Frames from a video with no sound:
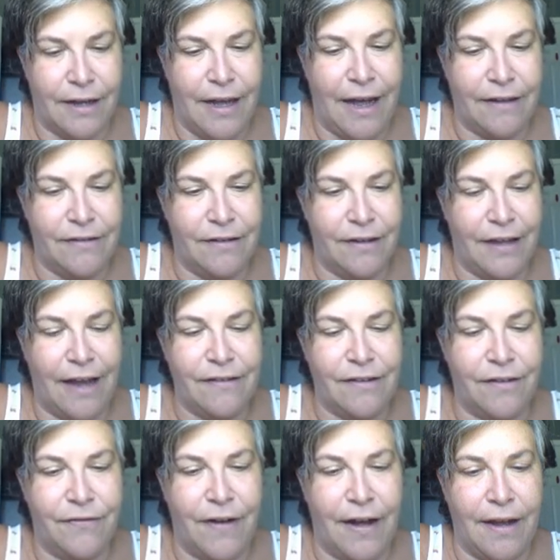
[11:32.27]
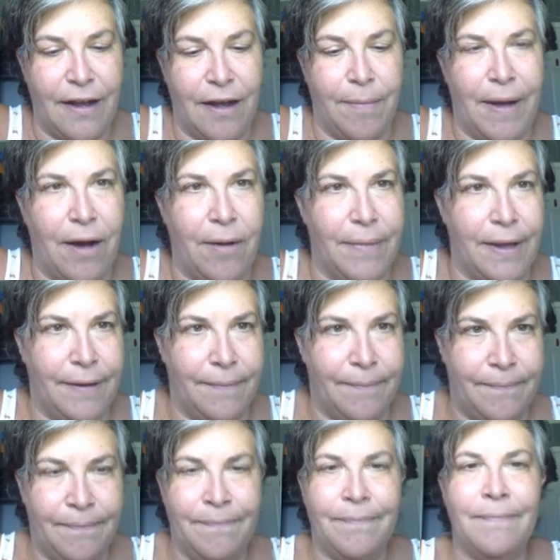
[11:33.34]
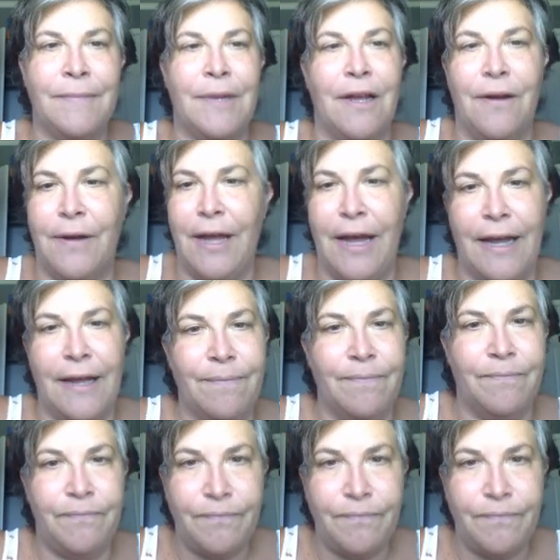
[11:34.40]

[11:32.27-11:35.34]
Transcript: Castify About Me. Okay.